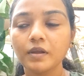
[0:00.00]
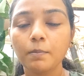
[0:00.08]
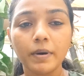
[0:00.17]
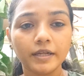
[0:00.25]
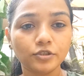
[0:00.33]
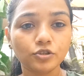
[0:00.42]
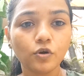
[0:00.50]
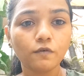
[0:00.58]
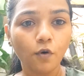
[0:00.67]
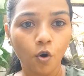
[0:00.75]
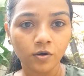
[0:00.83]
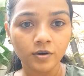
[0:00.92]
month
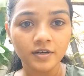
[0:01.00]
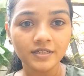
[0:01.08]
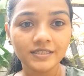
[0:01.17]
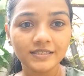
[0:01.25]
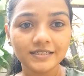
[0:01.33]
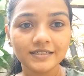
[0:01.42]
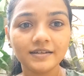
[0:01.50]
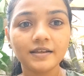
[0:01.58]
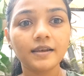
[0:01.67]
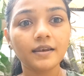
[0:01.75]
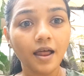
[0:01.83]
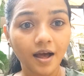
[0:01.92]
of August
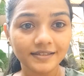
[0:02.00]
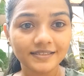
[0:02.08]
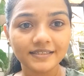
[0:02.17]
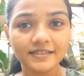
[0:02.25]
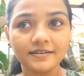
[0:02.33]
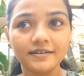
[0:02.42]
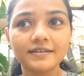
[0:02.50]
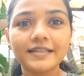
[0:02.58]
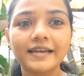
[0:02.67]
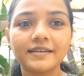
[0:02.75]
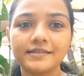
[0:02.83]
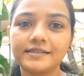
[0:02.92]
last year,
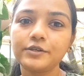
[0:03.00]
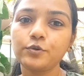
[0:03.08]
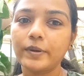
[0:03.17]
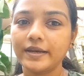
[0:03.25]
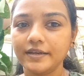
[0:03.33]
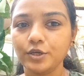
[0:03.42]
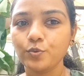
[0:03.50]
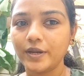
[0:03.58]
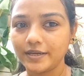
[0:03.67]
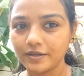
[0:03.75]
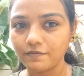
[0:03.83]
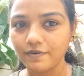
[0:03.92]
that is in
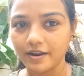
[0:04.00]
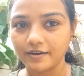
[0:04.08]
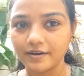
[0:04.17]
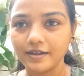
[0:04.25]
2021.